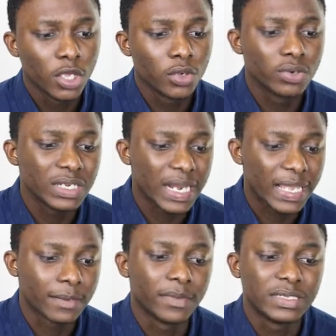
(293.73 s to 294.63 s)
you need
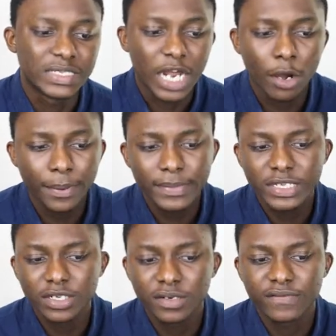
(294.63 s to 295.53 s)
like a down
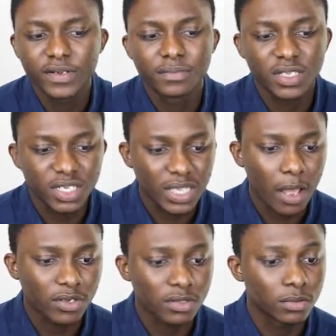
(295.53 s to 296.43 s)
payment of
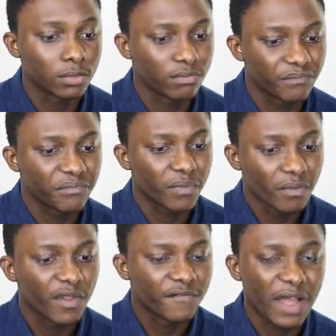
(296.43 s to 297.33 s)

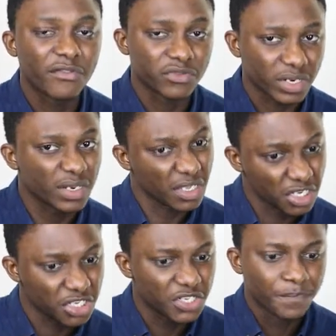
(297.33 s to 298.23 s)
6,500
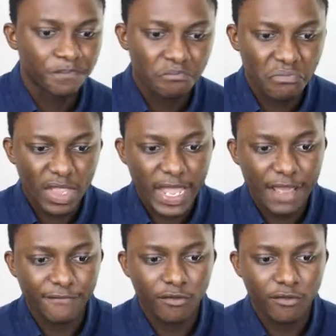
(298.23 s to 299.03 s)
ish, Then